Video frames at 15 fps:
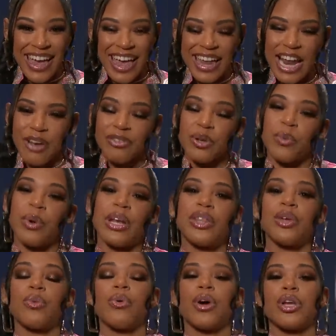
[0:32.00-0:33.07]
And after winning
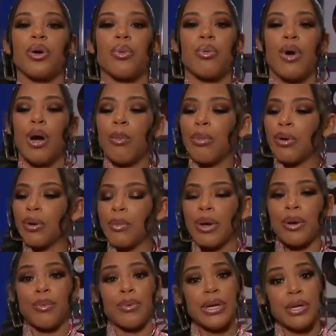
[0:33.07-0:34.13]
the Royal Rumble,
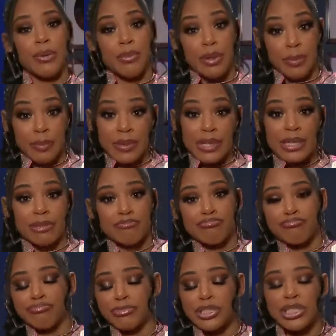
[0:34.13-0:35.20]
well, Rhea Ripley,
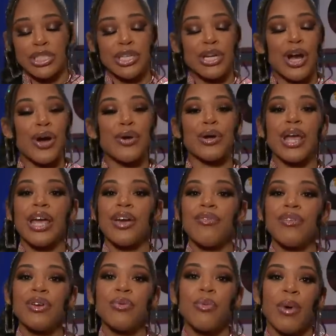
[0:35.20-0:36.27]
she earned
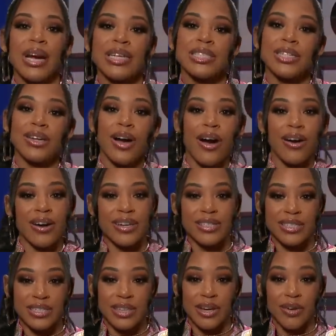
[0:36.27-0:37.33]
every right to call
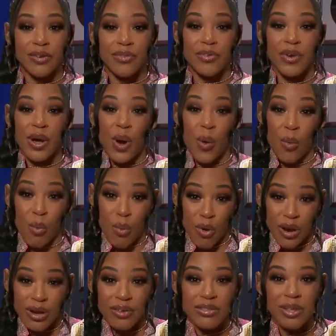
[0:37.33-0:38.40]
herself
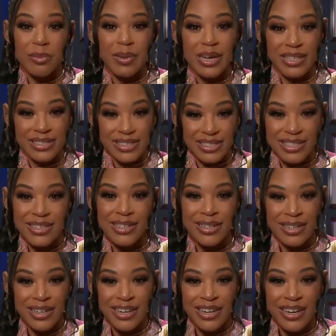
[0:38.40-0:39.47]
one of the best.
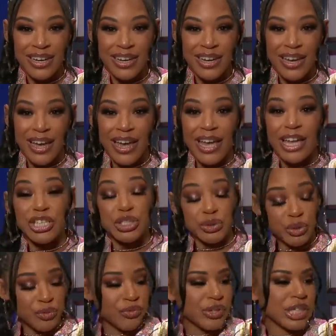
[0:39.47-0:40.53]
And
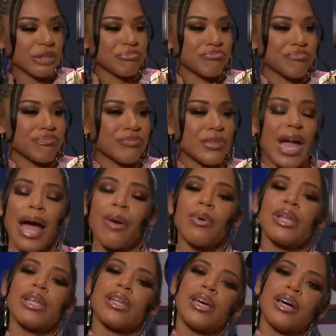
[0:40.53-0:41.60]
truthfully, I
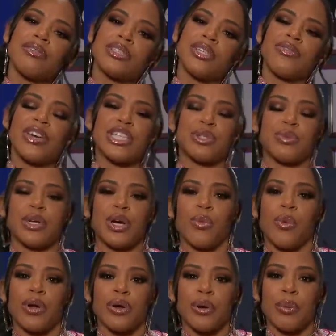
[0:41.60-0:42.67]
would love to face Rhea
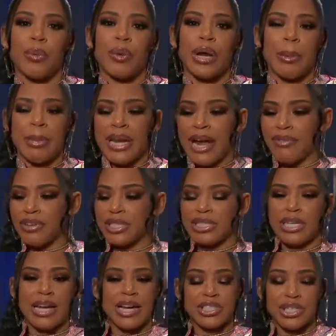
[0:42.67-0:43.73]
one on one. I mean, after
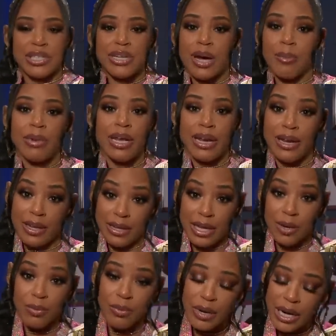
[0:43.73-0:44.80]
seeing how she dominated in
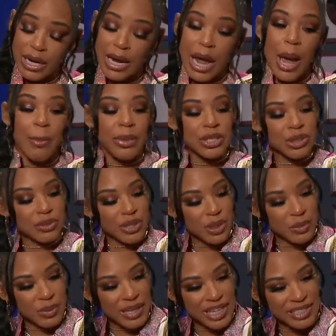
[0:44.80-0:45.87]
that ring, but you know
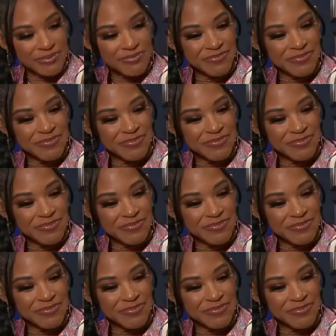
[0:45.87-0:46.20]
what?